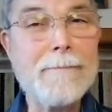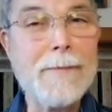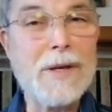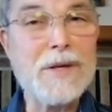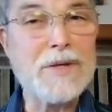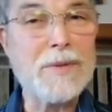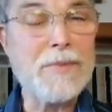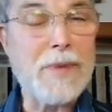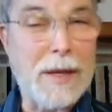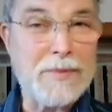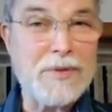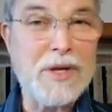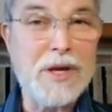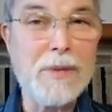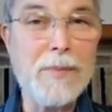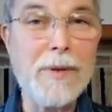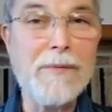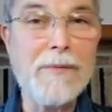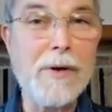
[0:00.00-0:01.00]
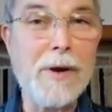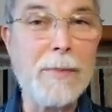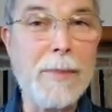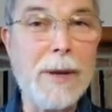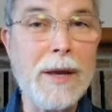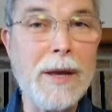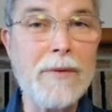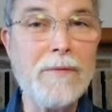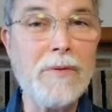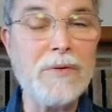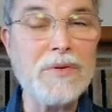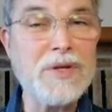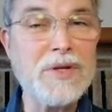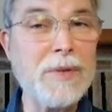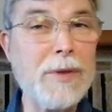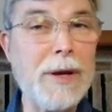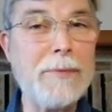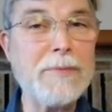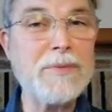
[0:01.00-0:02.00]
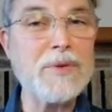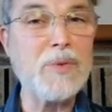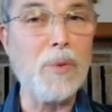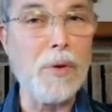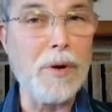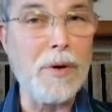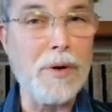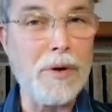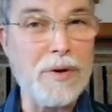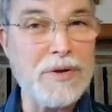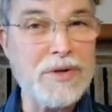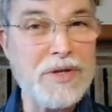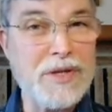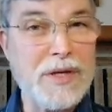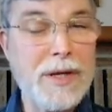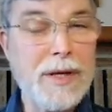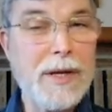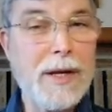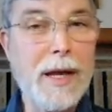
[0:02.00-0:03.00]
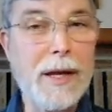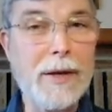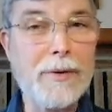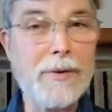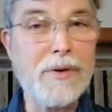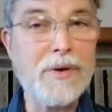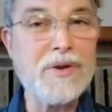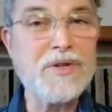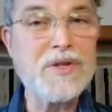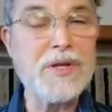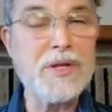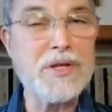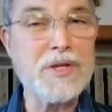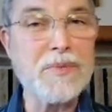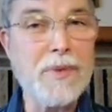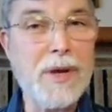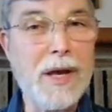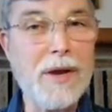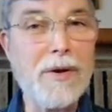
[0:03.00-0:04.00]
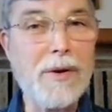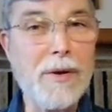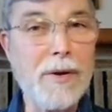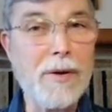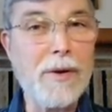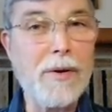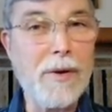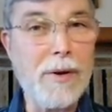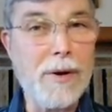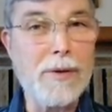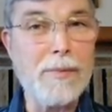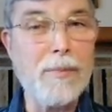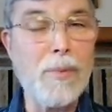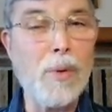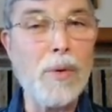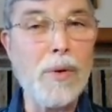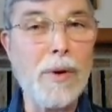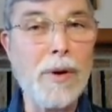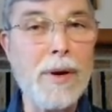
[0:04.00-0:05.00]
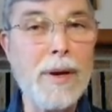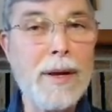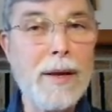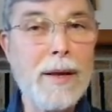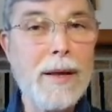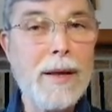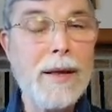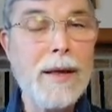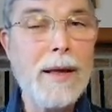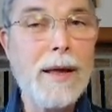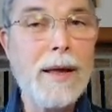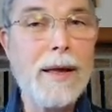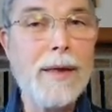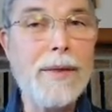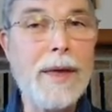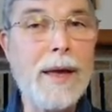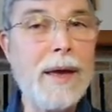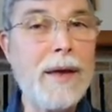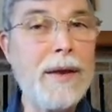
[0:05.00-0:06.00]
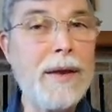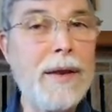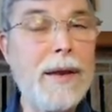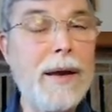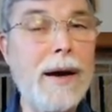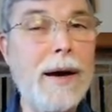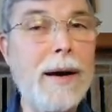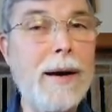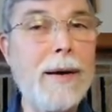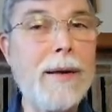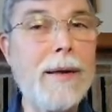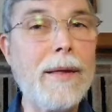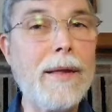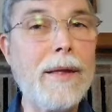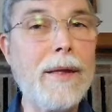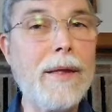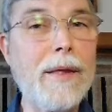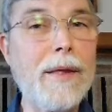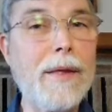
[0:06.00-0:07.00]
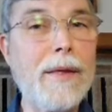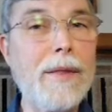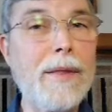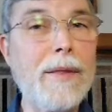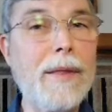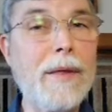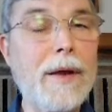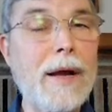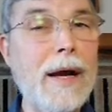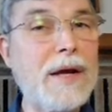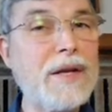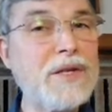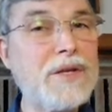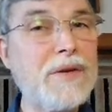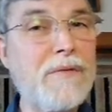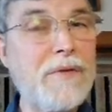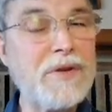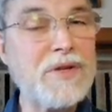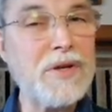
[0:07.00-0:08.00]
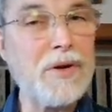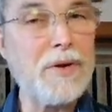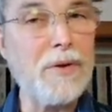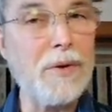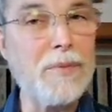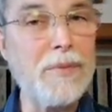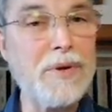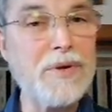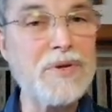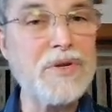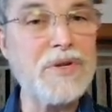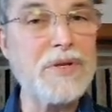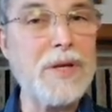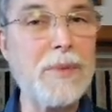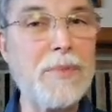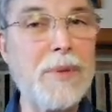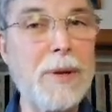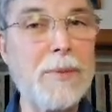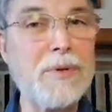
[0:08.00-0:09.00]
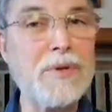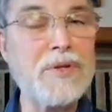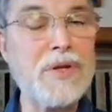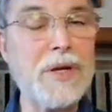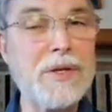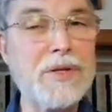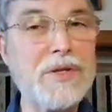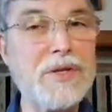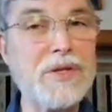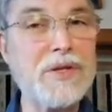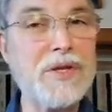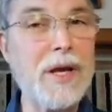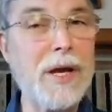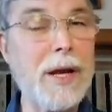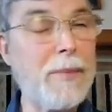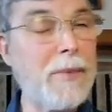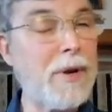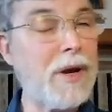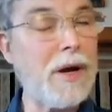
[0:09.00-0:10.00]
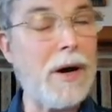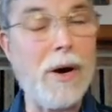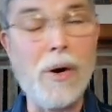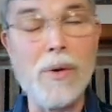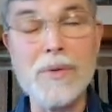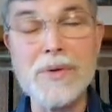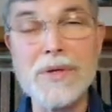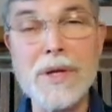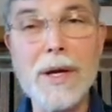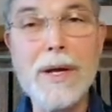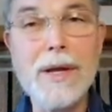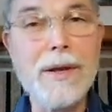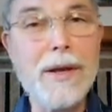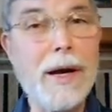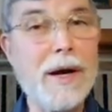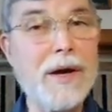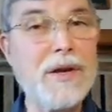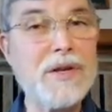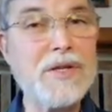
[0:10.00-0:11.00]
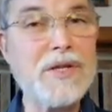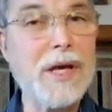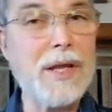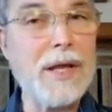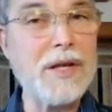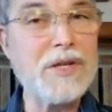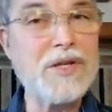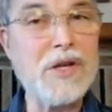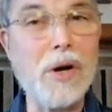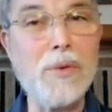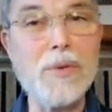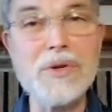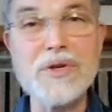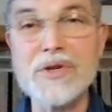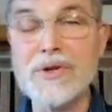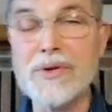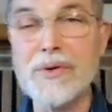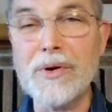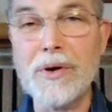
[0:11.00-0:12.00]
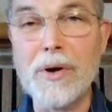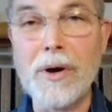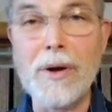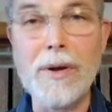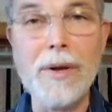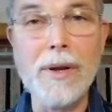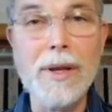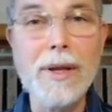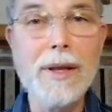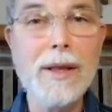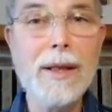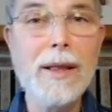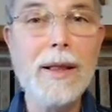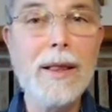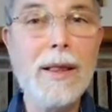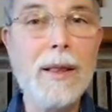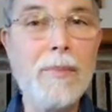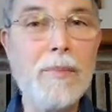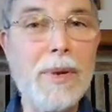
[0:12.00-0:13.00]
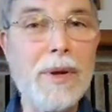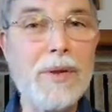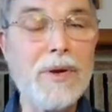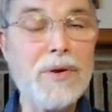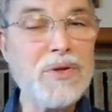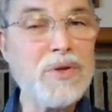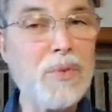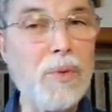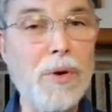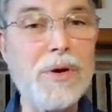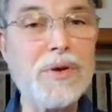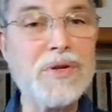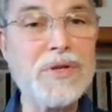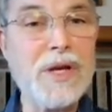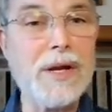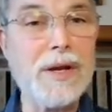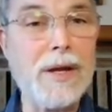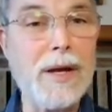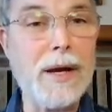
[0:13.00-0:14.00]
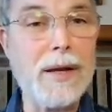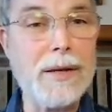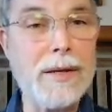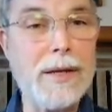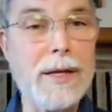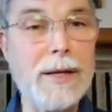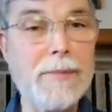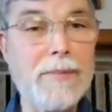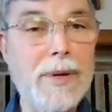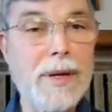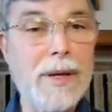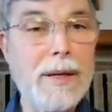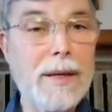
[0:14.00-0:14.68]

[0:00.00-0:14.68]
Sometimes it can be very painful. Sometimes words and criticism can hurt more than the kinds of physical abuses that people sustain. I'm not going to say that's always true at all, but those words can cut deep.